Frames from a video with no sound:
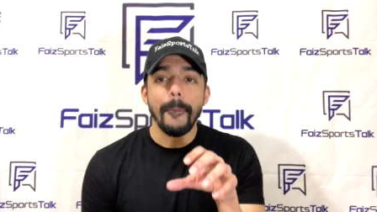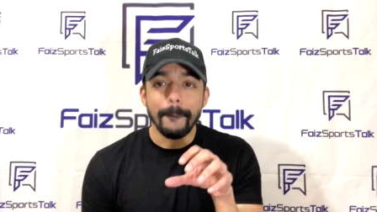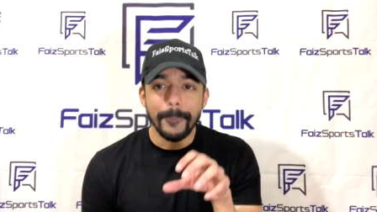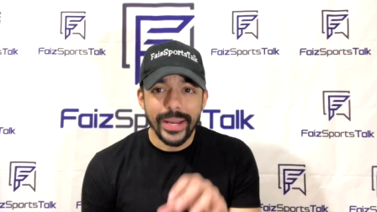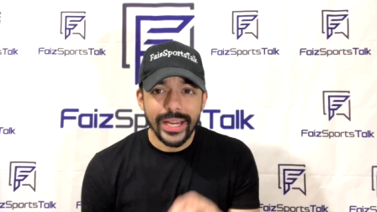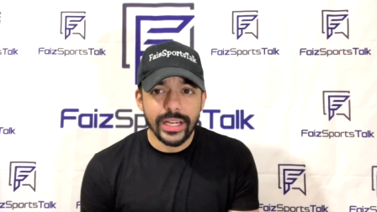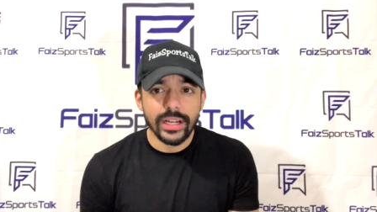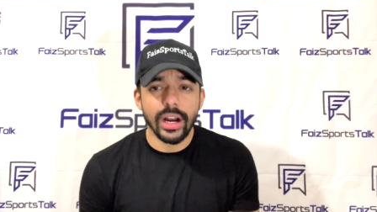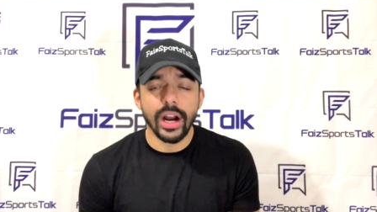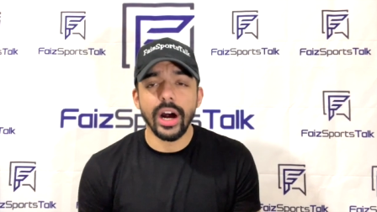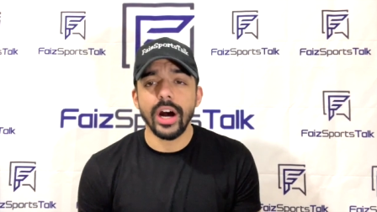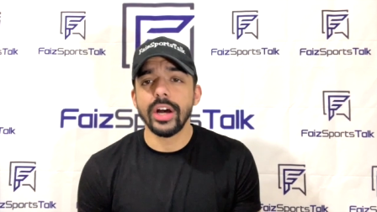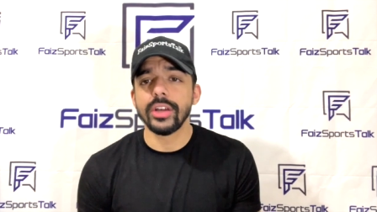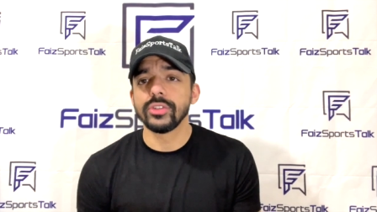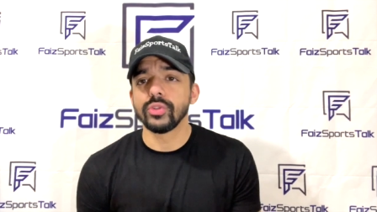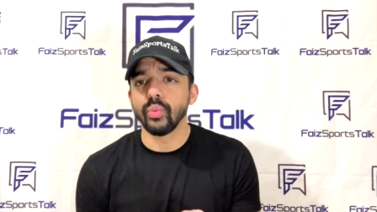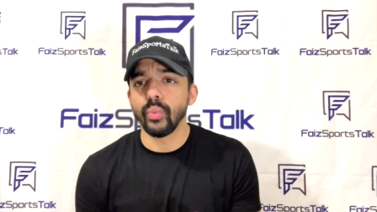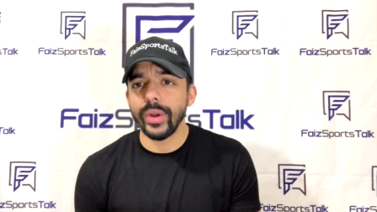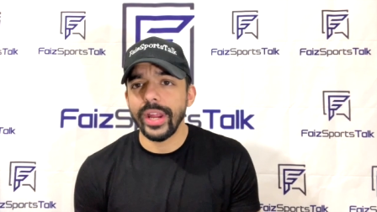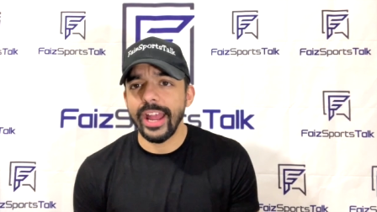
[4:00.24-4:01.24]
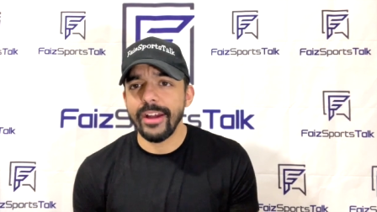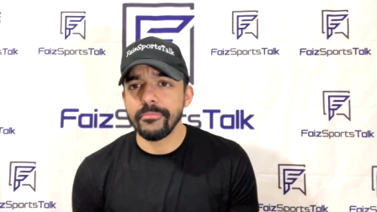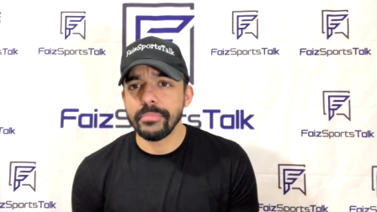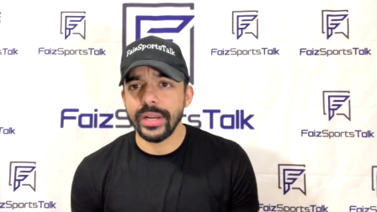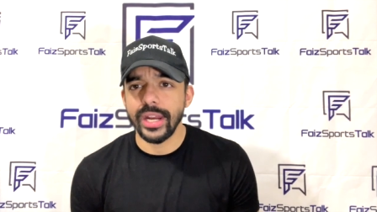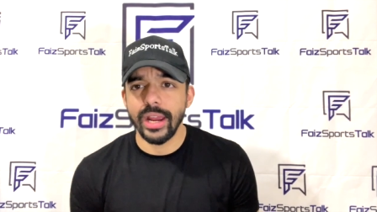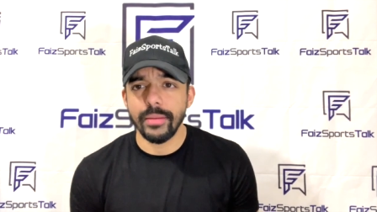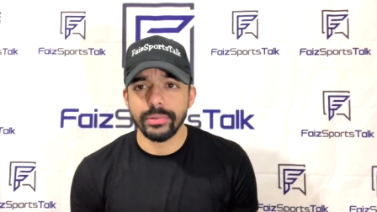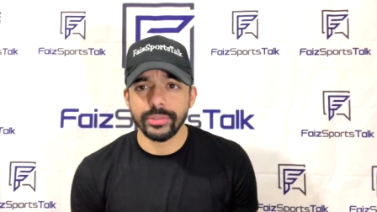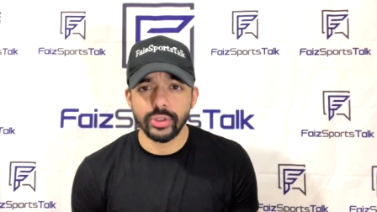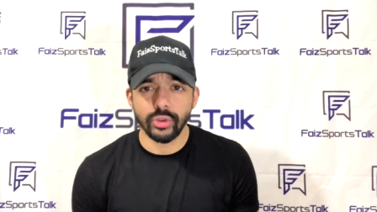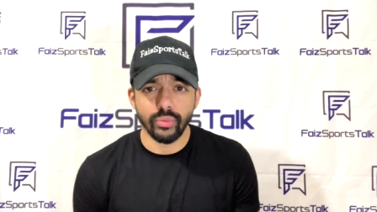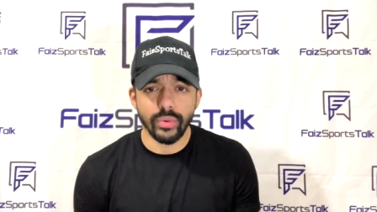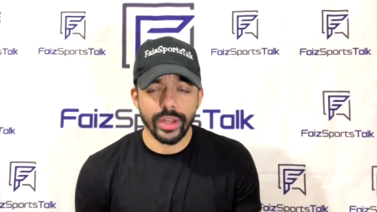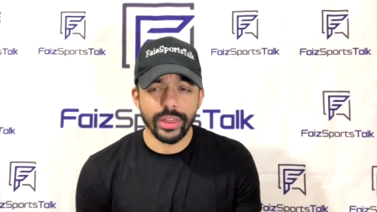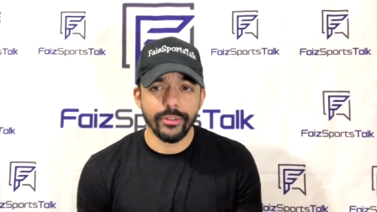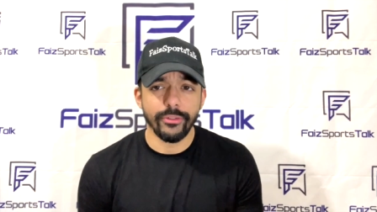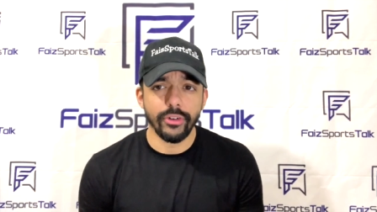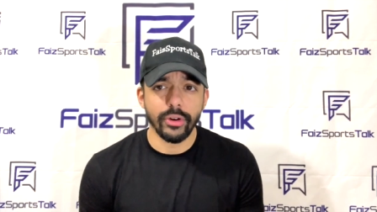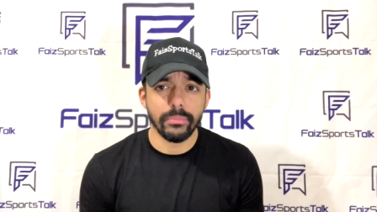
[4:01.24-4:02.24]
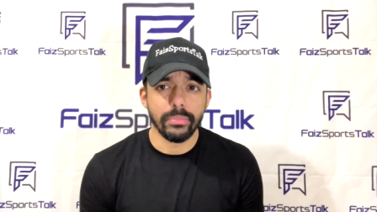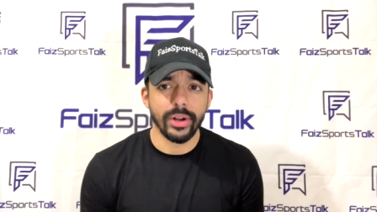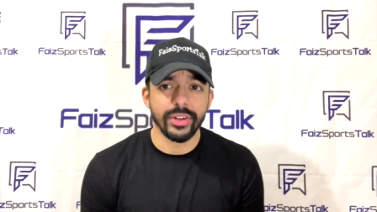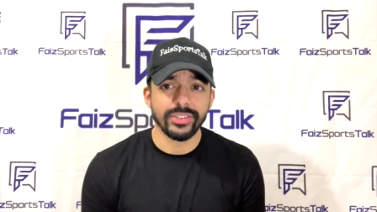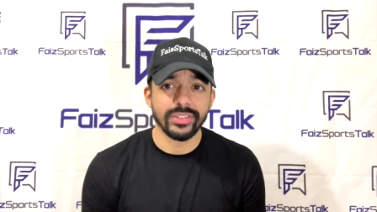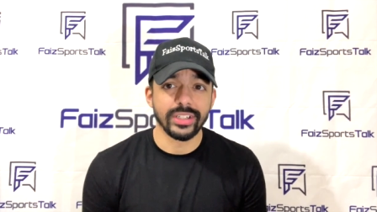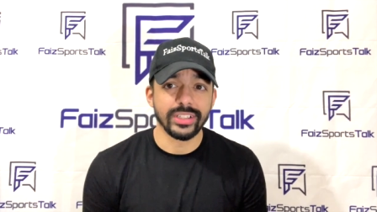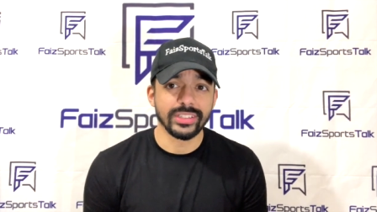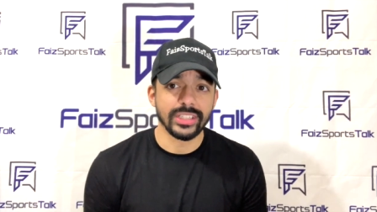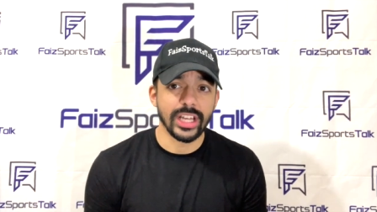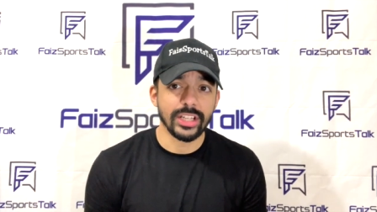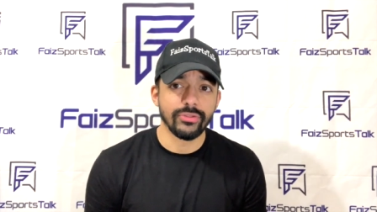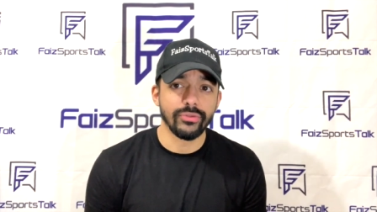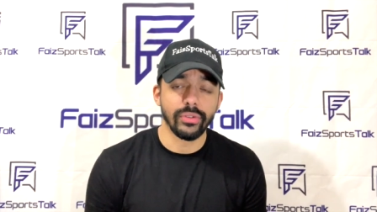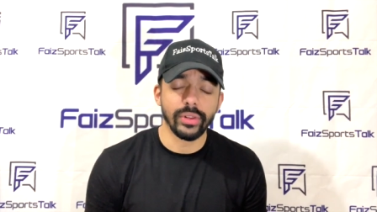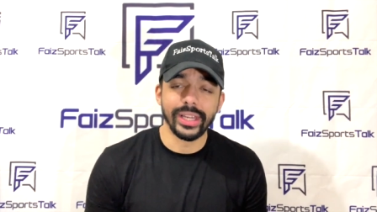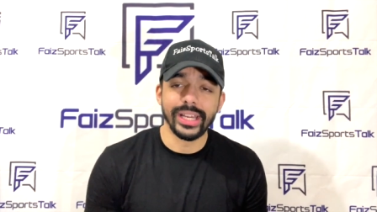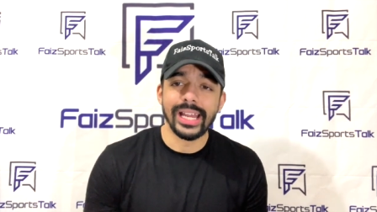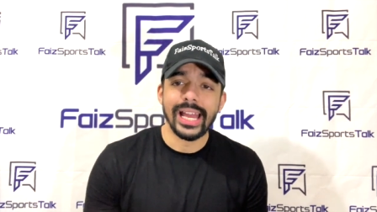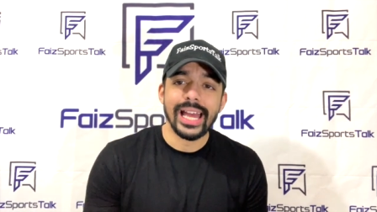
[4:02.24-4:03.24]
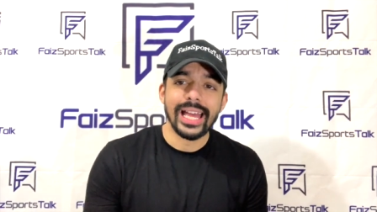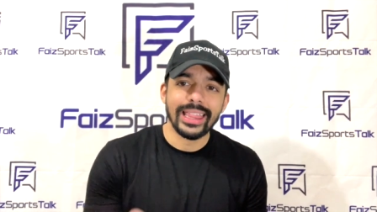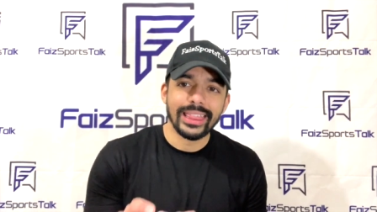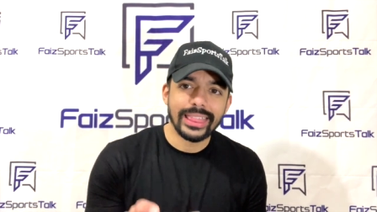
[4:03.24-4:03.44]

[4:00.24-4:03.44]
because we have been able to run the football successfully